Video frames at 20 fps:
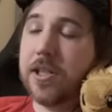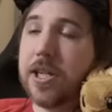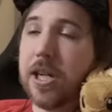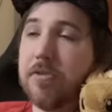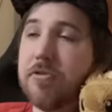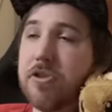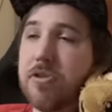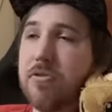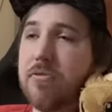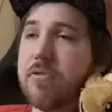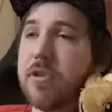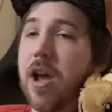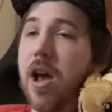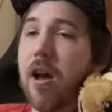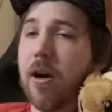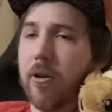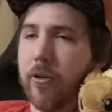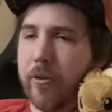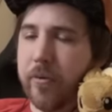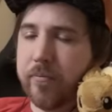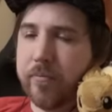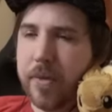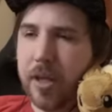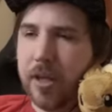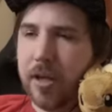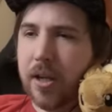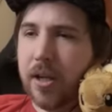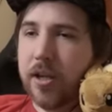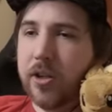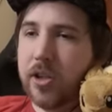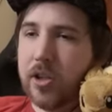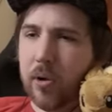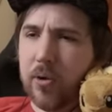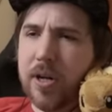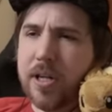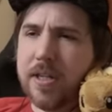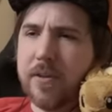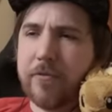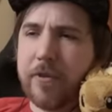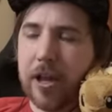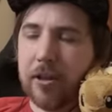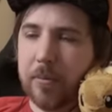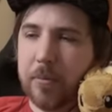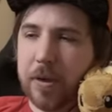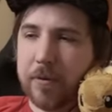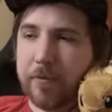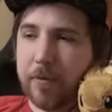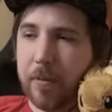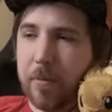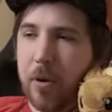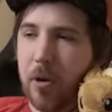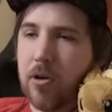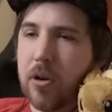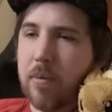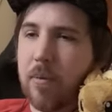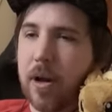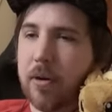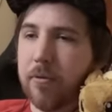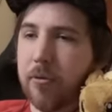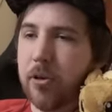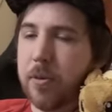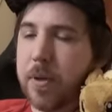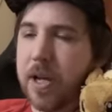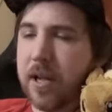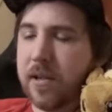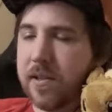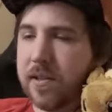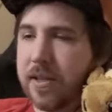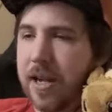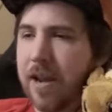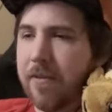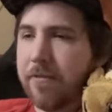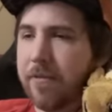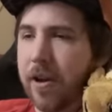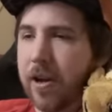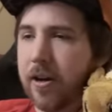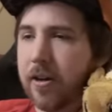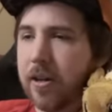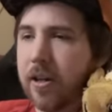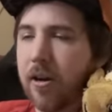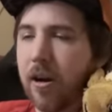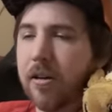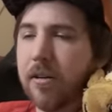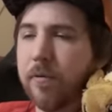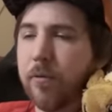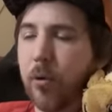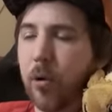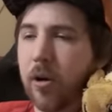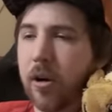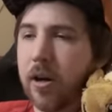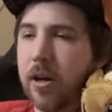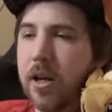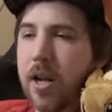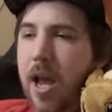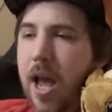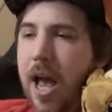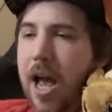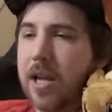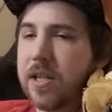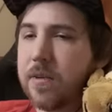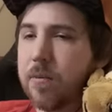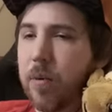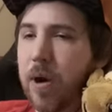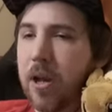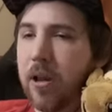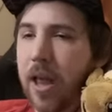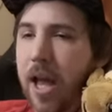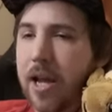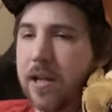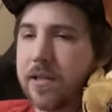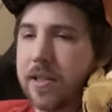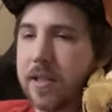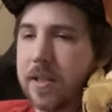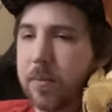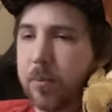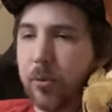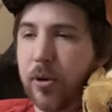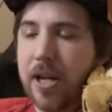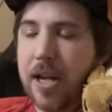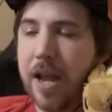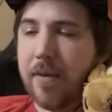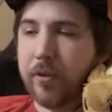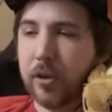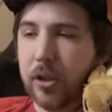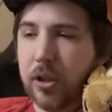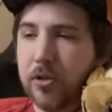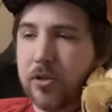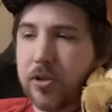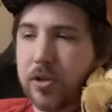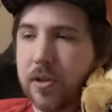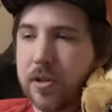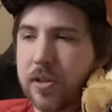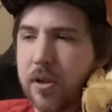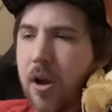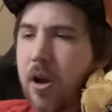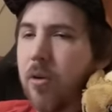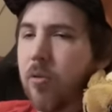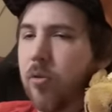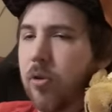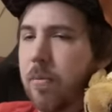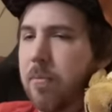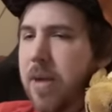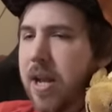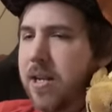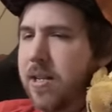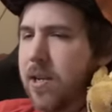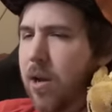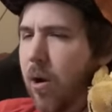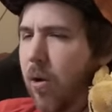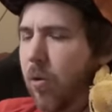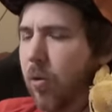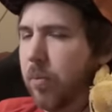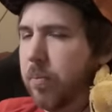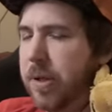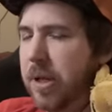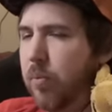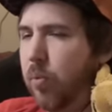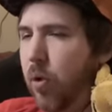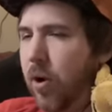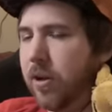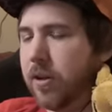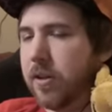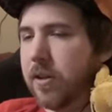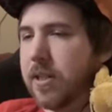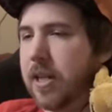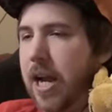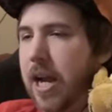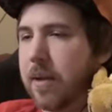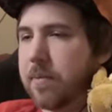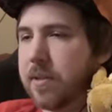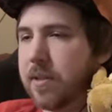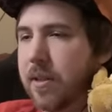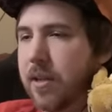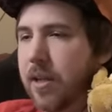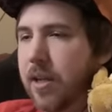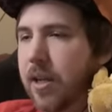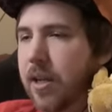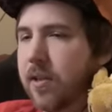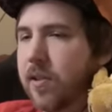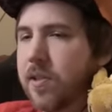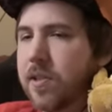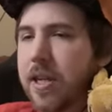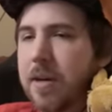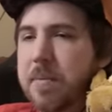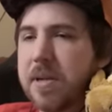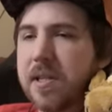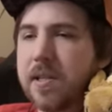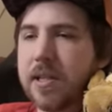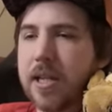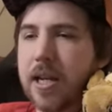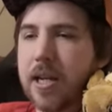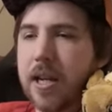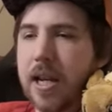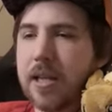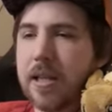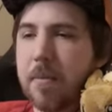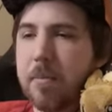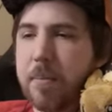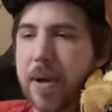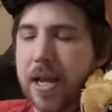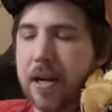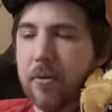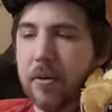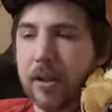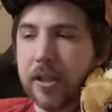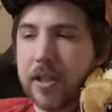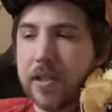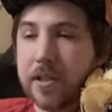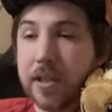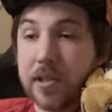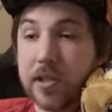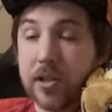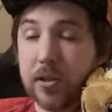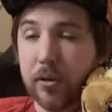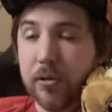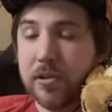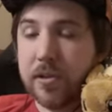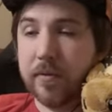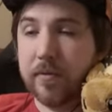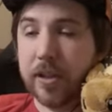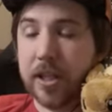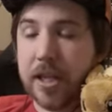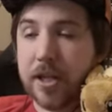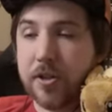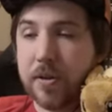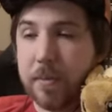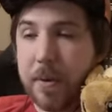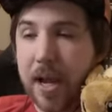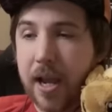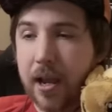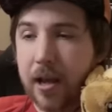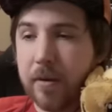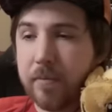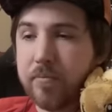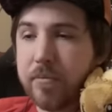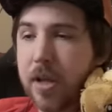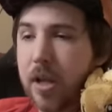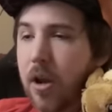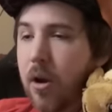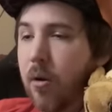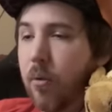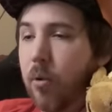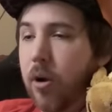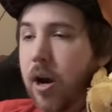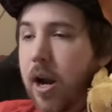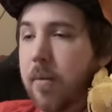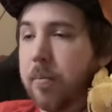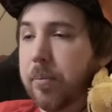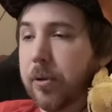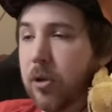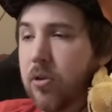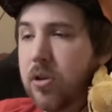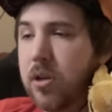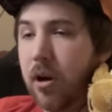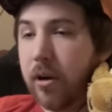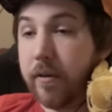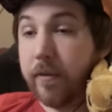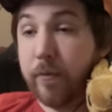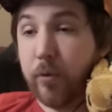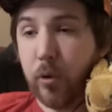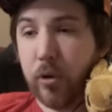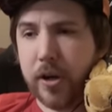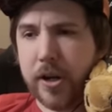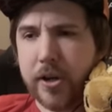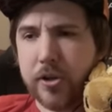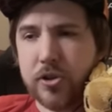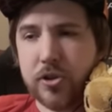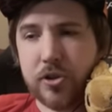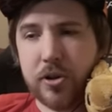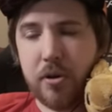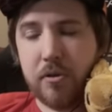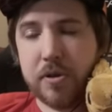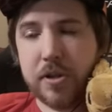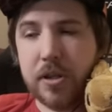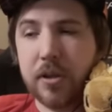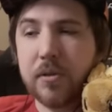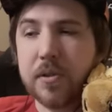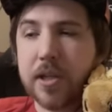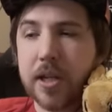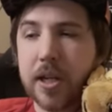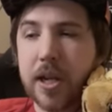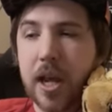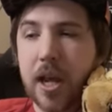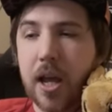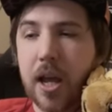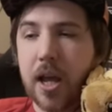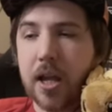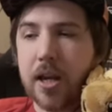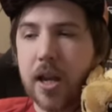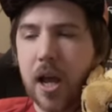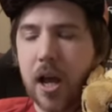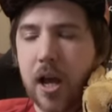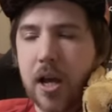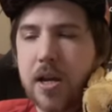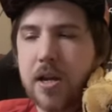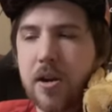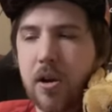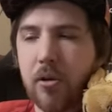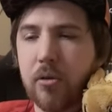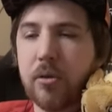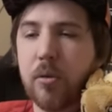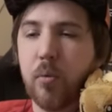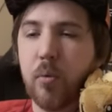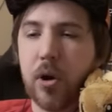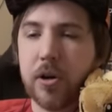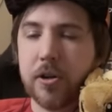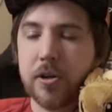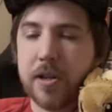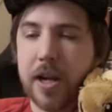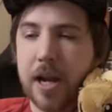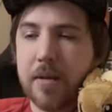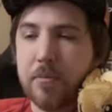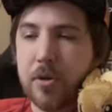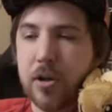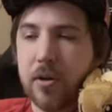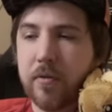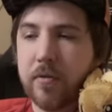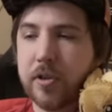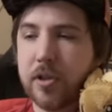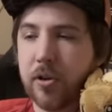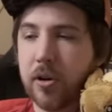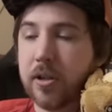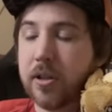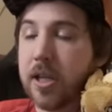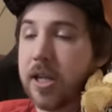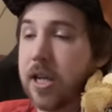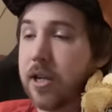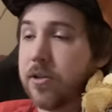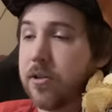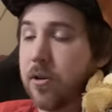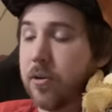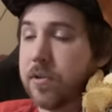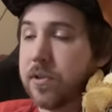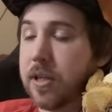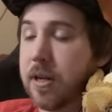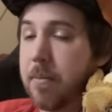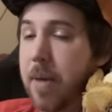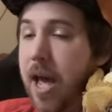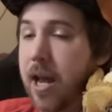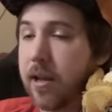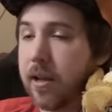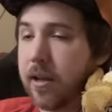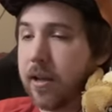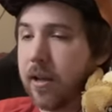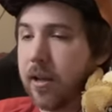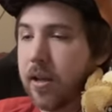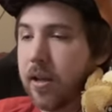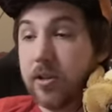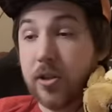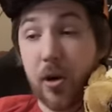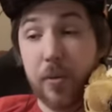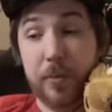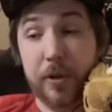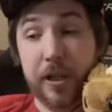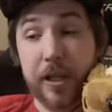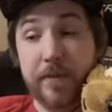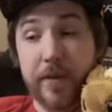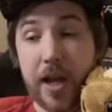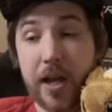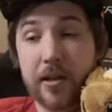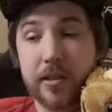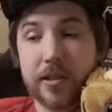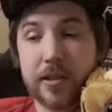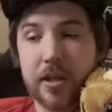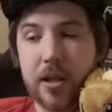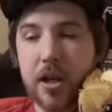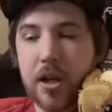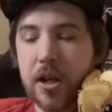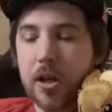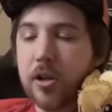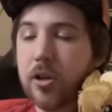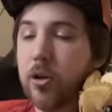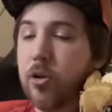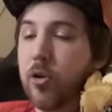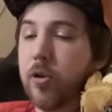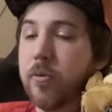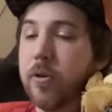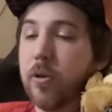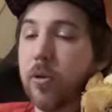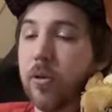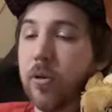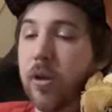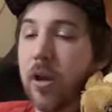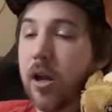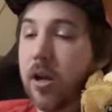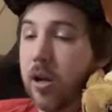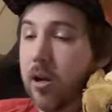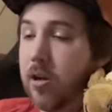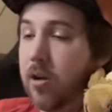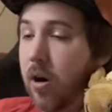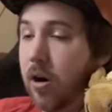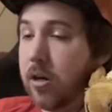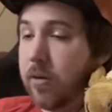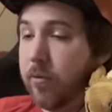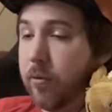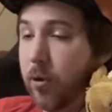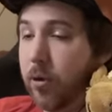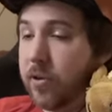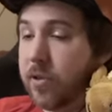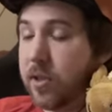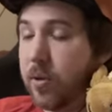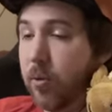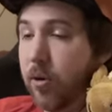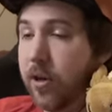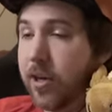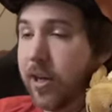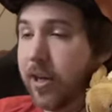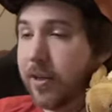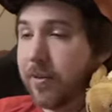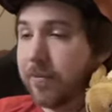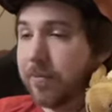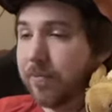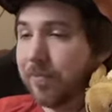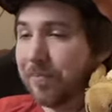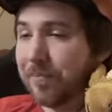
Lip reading: Did you know? During development for Pokemon Ruby and Sapphire, Gardevoir, as well as its pre-evolutions, were meant to all be water types. This could be seen in the beta release exclusively in Japan, where a blue Gardevoir is shown using an unknown water type move during the intro cinematic. Don't believe us? Google Gardevoir squirting.